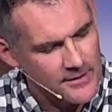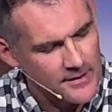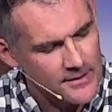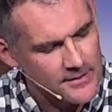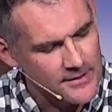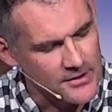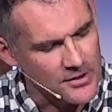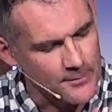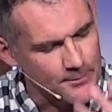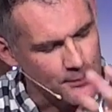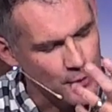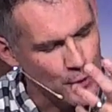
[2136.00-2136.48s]

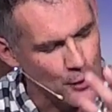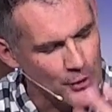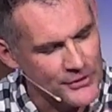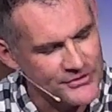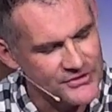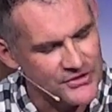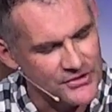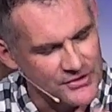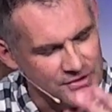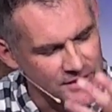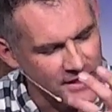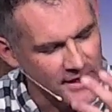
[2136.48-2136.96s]
that the
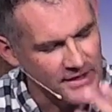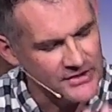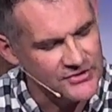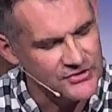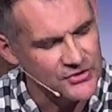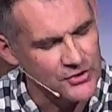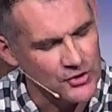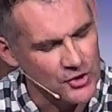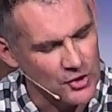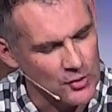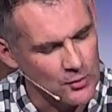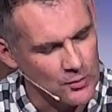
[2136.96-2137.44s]
person next
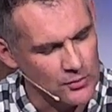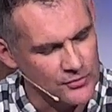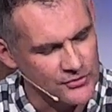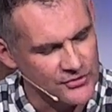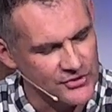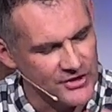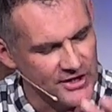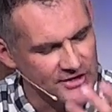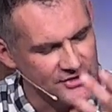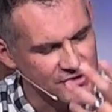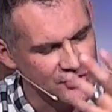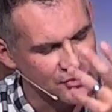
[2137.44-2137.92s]
to you will
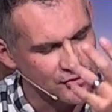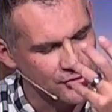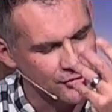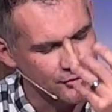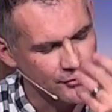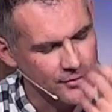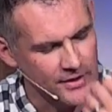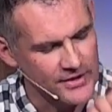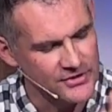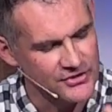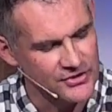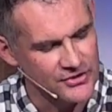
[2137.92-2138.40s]
just
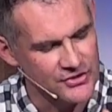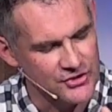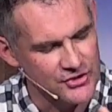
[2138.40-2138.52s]
treasure